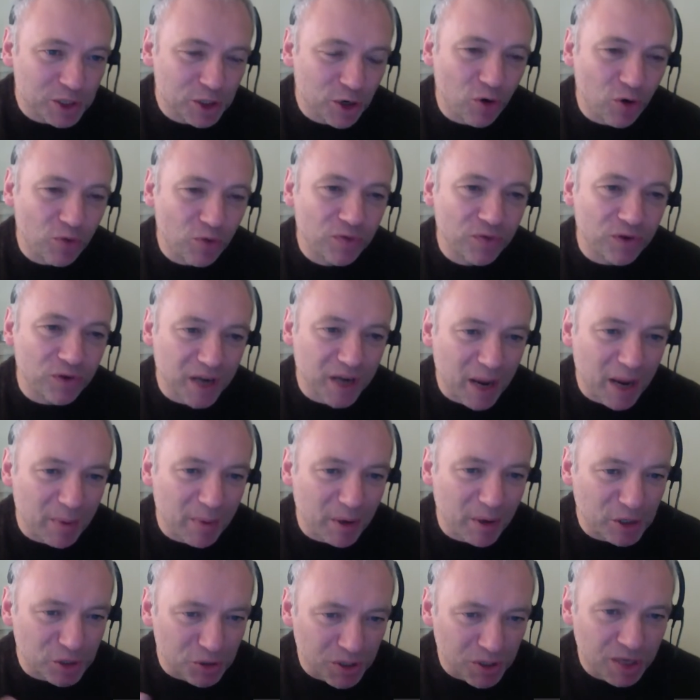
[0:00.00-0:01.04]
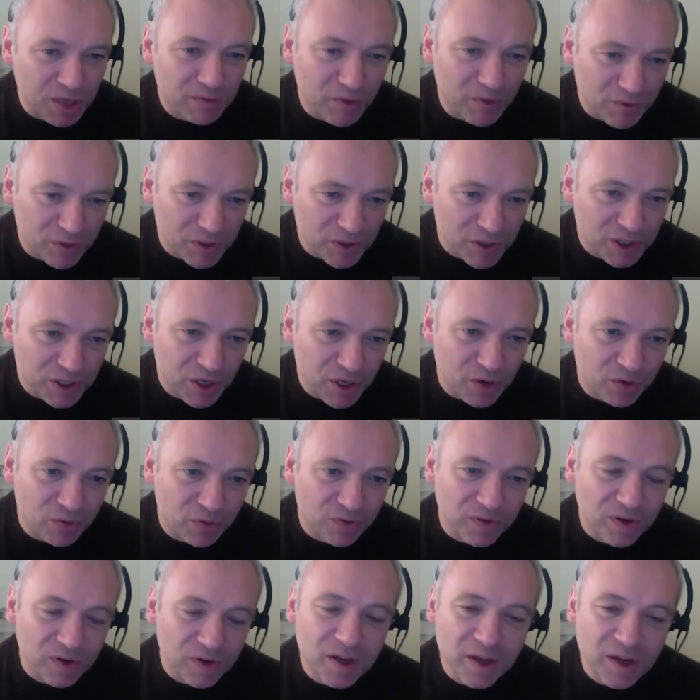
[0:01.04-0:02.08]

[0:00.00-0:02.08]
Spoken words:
off and how much you give of yourself,